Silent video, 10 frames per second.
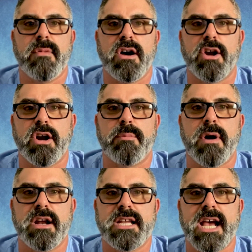our
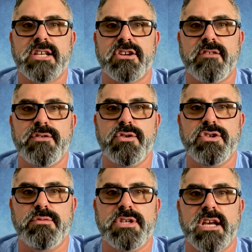podcast and our
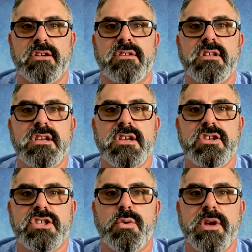YouTube channel
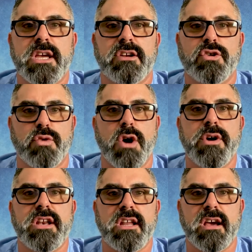so we can grow
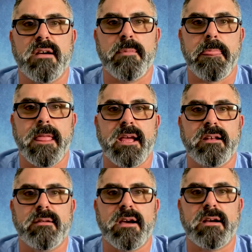it
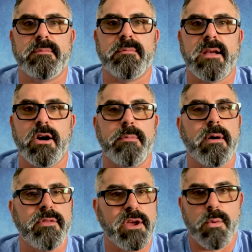and
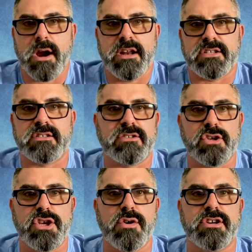help the awareness so
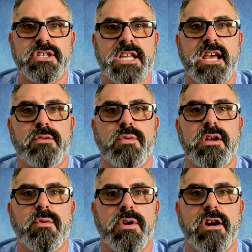you understand
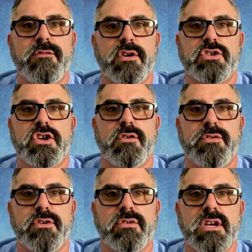what our folks go
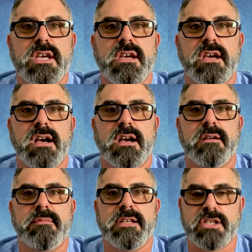through.
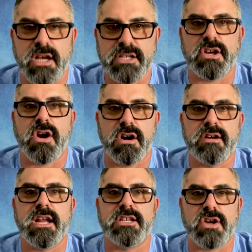
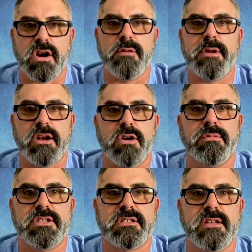It's hard being
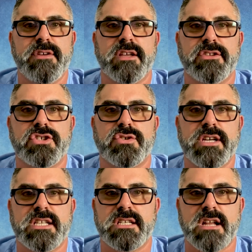homeless. Living on the
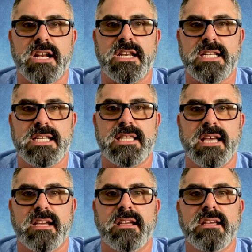streets is not an easy
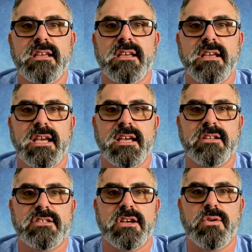thing,
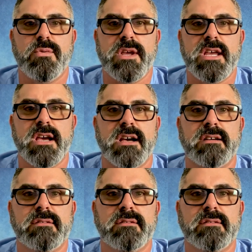and so we're